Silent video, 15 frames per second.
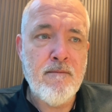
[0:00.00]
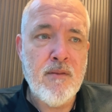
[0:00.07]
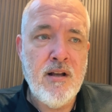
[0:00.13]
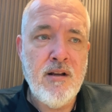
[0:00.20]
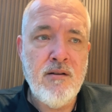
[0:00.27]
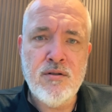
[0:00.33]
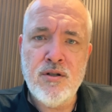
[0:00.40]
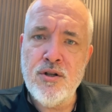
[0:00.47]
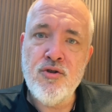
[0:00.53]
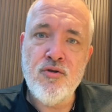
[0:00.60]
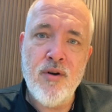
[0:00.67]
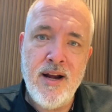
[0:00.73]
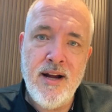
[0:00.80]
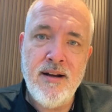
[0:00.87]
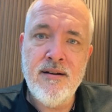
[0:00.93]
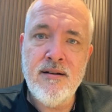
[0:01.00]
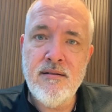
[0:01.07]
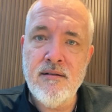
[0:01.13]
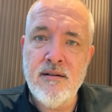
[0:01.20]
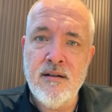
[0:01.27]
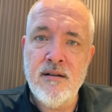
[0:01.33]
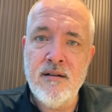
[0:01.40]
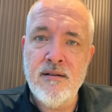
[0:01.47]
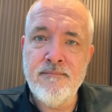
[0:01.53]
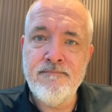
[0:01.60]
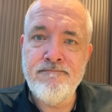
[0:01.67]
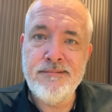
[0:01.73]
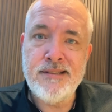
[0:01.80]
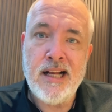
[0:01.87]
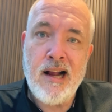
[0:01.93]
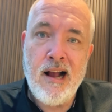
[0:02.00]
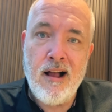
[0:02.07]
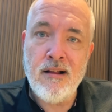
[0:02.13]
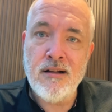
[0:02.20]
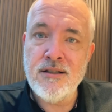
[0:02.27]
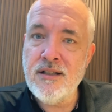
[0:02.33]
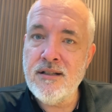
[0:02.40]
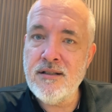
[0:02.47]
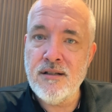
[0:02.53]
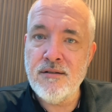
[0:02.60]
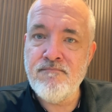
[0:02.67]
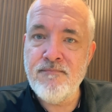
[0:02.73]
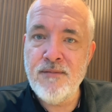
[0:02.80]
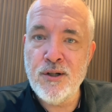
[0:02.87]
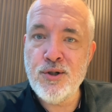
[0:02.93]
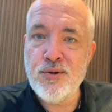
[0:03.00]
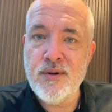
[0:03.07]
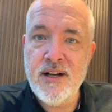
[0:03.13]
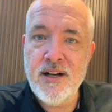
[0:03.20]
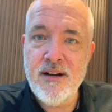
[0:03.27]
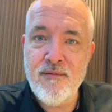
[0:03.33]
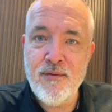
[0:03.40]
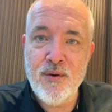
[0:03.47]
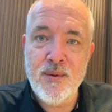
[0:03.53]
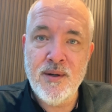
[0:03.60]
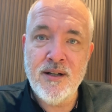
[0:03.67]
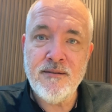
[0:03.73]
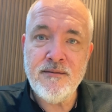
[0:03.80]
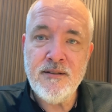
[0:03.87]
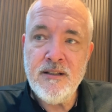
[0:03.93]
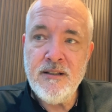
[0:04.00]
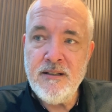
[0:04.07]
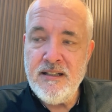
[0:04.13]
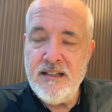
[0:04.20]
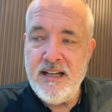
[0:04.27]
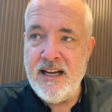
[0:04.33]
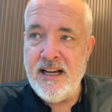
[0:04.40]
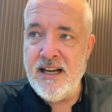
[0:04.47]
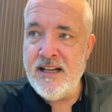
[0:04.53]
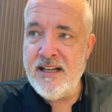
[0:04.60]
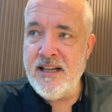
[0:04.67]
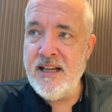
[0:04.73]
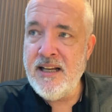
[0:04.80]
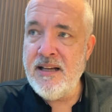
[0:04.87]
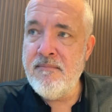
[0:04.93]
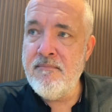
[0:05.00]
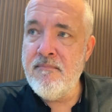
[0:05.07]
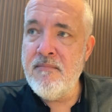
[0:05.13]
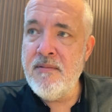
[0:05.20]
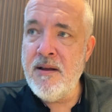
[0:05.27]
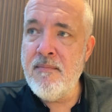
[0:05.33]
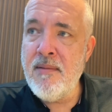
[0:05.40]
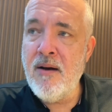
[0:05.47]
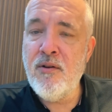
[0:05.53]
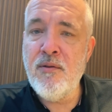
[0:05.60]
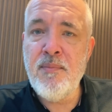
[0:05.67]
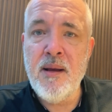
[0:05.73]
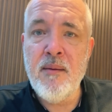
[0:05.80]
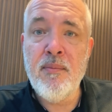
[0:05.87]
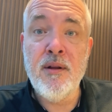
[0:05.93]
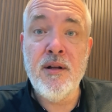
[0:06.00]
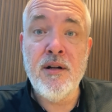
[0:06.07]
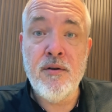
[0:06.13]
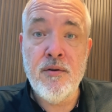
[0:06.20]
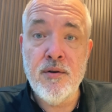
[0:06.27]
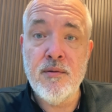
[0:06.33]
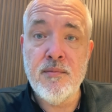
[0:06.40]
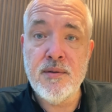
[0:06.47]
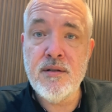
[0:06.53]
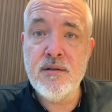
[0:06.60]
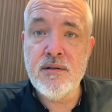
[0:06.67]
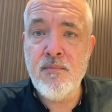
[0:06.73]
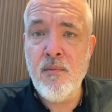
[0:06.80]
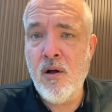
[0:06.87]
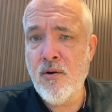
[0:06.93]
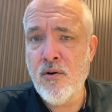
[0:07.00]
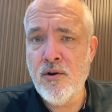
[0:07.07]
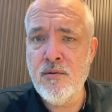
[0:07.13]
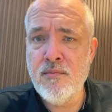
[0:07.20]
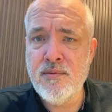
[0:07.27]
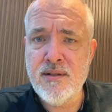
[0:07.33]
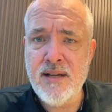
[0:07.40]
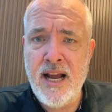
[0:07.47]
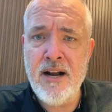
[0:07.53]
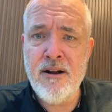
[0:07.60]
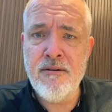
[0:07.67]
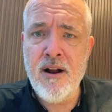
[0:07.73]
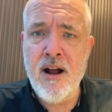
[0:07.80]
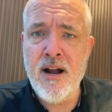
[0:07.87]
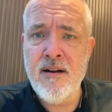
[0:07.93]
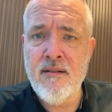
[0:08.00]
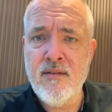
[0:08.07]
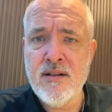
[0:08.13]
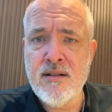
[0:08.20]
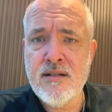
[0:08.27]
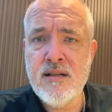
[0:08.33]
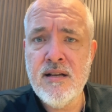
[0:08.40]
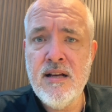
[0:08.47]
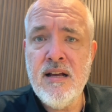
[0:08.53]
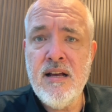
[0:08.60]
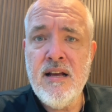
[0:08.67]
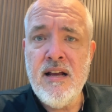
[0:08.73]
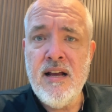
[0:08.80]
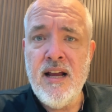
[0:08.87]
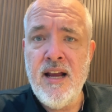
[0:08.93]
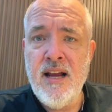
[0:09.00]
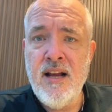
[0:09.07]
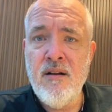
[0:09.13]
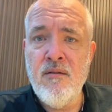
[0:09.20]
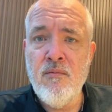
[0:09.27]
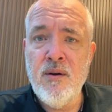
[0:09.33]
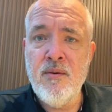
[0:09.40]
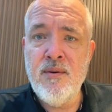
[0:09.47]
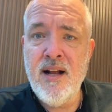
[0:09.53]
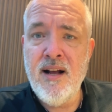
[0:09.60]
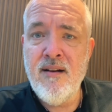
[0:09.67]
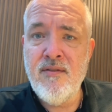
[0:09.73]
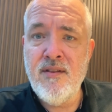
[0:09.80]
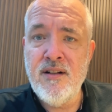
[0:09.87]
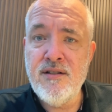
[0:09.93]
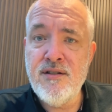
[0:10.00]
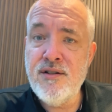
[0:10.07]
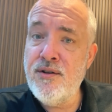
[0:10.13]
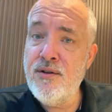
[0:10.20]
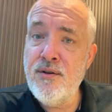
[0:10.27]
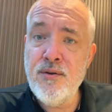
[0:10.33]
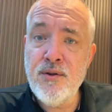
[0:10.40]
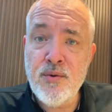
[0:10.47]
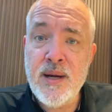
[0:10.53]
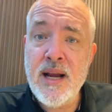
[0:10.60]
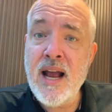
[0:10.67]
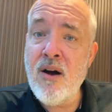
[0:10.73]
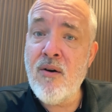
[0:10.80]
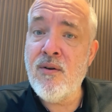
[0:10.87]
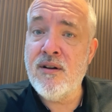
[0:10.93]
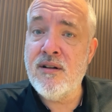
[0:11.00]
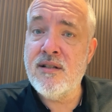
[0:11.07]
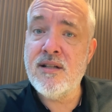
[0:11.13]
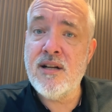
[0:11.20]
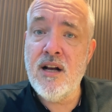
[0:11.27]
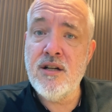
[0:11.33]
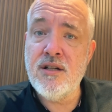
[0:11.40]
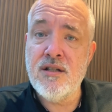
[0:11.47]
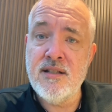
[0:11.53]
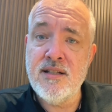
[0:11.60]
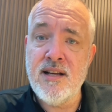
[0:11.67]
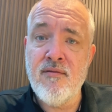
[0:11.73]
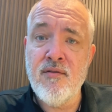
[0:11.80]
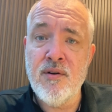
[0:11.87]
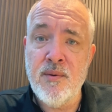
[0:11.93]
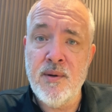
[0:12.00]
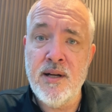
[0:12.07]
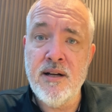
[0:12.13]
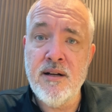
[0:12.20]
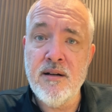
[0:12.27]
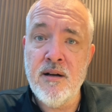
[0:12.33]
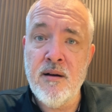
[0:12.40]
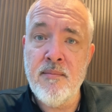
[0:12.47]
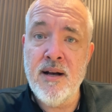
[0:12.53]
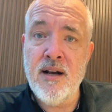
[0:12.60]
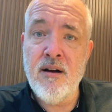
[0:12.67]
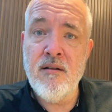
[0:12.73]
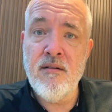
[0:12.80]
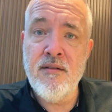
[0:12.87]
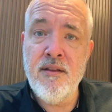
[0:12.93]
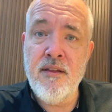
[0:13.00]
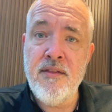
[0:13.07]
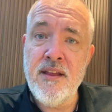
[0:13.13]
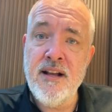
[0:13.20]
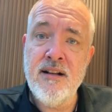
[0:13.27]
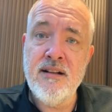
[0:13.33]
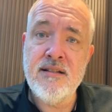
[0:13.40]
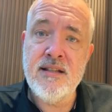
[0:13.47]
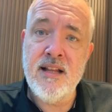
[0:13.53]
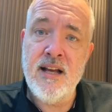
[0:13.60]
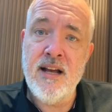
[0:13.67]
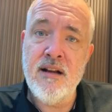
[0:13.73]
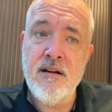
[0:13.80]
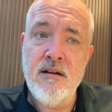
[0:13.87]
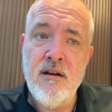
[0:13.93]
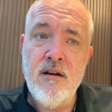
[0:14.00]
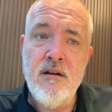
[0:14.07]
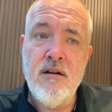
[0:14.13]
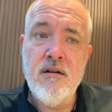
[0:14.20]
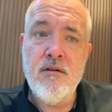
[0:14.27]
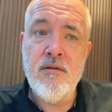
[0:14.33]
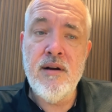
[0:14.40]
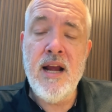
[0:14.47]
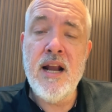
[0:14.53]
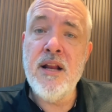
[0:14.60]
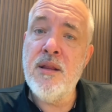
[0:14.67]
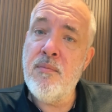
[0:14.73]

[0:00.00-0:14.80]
He was a trained psychologist, a shrink, if you will, and he met with people in groups, small groups, 8 or 9 of us, and we would have these 2-3 hour discussions every week about the things that created the